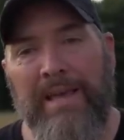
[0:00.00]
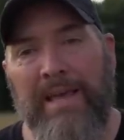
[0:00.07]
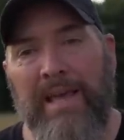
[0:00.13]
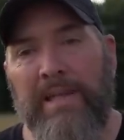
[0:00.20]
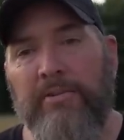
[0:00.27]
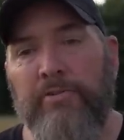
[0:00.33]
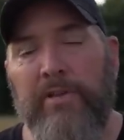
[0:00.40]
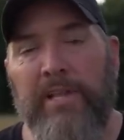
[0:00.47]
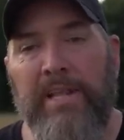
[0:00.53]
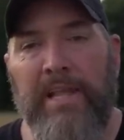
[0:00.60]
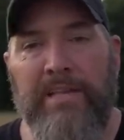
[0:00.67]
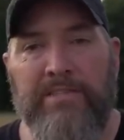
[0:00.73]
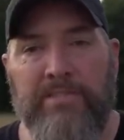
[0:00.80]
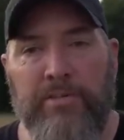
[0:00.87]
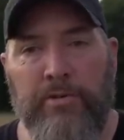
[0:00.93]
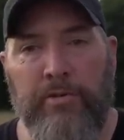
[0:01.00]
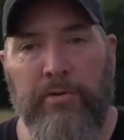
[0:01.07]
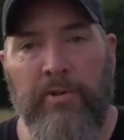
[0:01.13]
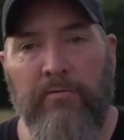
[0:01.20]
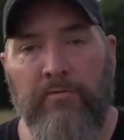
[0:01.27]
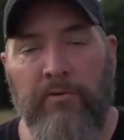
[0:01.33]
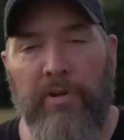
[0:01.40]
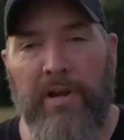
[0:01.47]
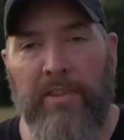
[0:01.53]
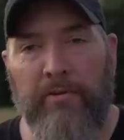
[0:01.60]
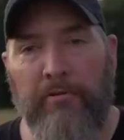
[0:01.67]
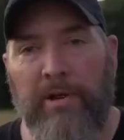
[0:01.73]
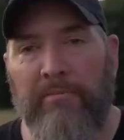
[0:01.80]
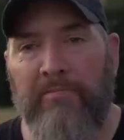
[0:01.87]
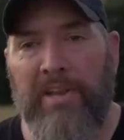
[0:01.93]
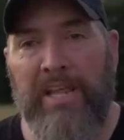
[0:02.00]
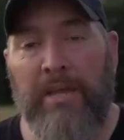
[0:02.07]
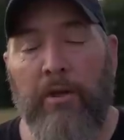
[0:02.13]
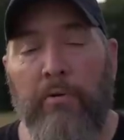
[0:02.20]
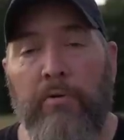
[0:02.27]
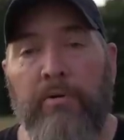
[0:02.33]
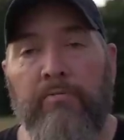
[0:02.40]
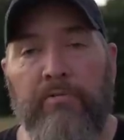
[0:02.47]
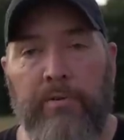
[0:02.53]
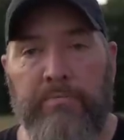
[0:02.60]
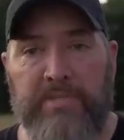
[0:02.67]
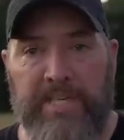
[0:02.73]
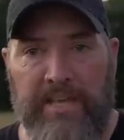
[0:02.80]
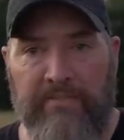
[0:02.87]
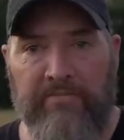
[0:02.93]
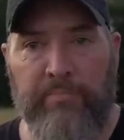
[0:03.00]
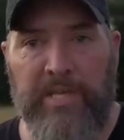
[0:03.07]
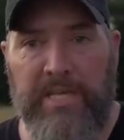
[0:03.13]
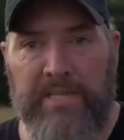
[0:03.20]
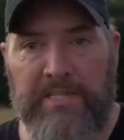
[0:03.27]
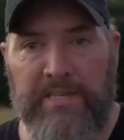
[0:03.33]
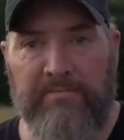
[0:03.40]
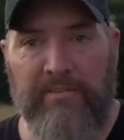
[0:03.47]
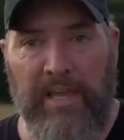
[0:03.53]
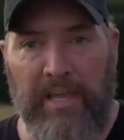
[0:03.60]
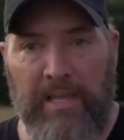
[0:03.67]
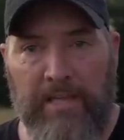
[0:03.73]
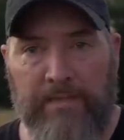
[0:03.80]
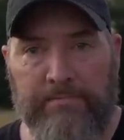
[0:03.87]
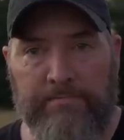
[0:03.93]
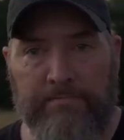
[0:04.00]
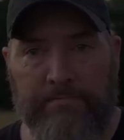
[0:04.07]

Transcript: And tune in again soon for another great video from T F B T V.